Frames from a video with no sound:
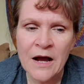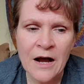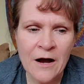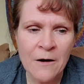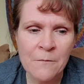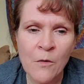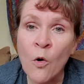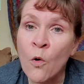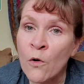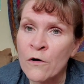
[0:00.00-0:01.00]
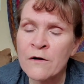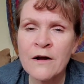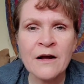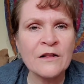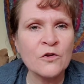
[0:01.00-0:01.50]
um, or
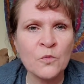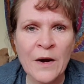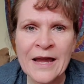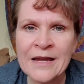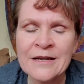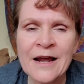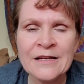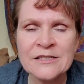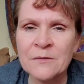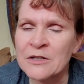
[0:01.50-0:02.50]
uh, Lorraine has some